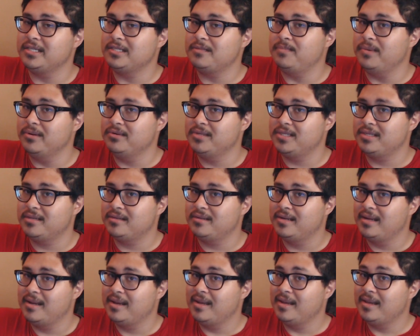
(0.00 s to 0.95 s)

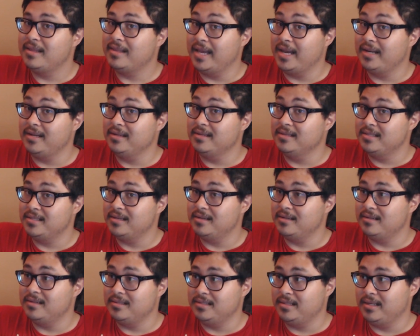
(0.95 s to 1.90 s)
exposure, that is
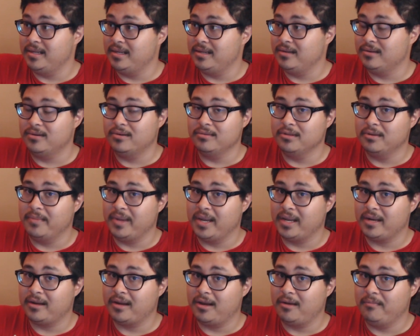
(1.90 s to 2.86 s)
an a-hole, no
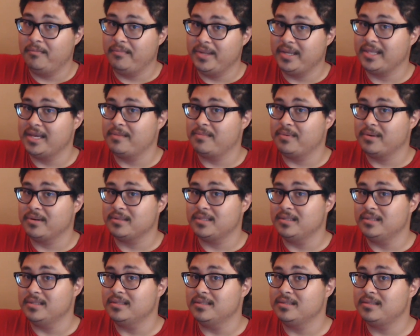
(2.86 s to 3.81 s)
matter how big that
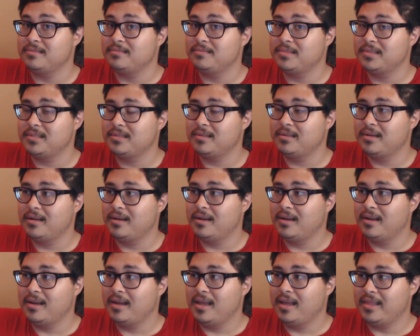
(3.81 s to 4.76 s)
person is.
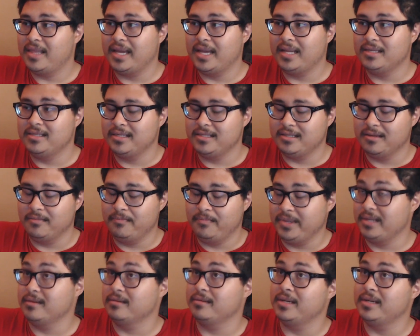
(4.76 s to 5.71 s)
That is just a
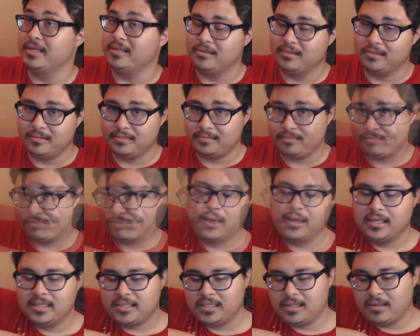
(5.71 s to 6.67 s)
bigger a-hole.
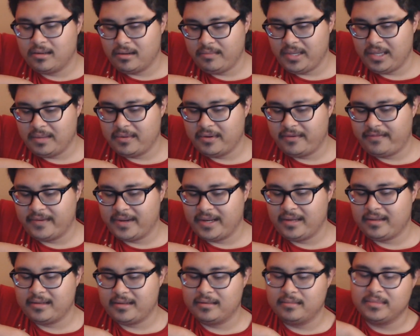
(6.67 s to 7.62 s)
So Amiibo
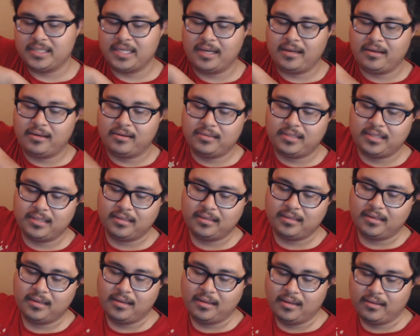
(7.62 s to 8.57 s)
Fight comes out.
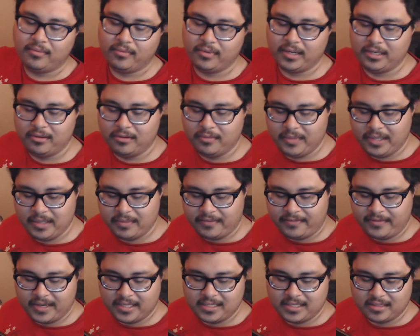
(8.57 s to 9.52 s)
We're going to do
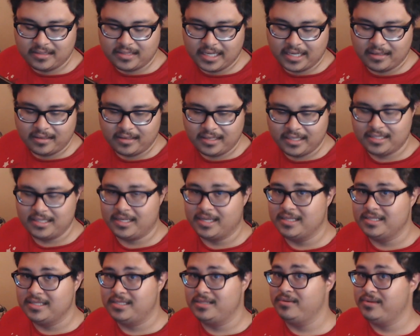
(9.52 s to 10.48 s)
Amiibo Fights on Saturdays
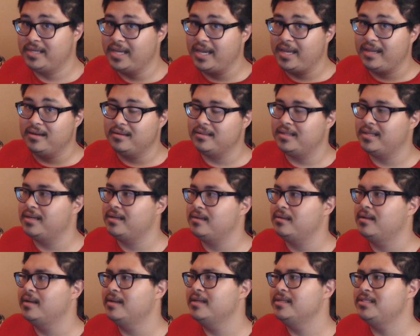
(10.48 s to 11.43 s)
again, so yay on
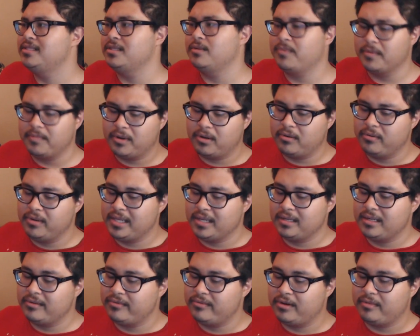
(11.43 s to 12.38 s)
that. Super Bowl
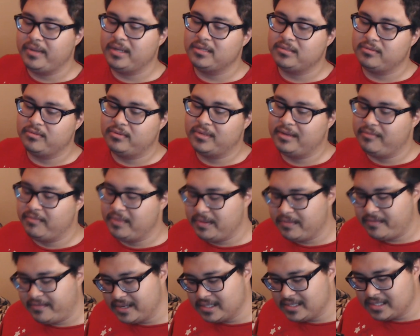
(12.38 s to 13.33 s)
weekend I won't be here, so we won't have
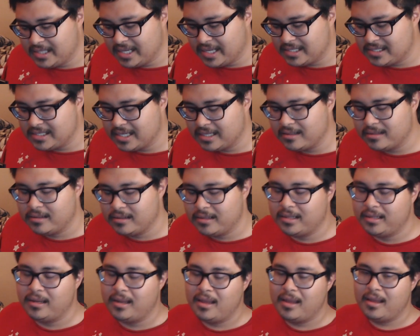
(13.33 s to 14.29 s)
Amiibo Fights that
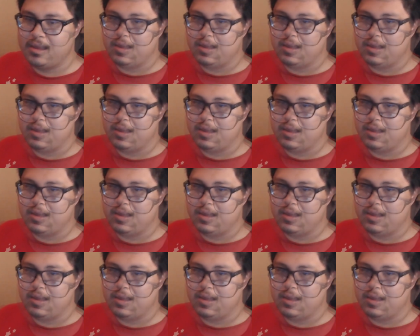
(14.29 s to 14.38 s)
Saturday.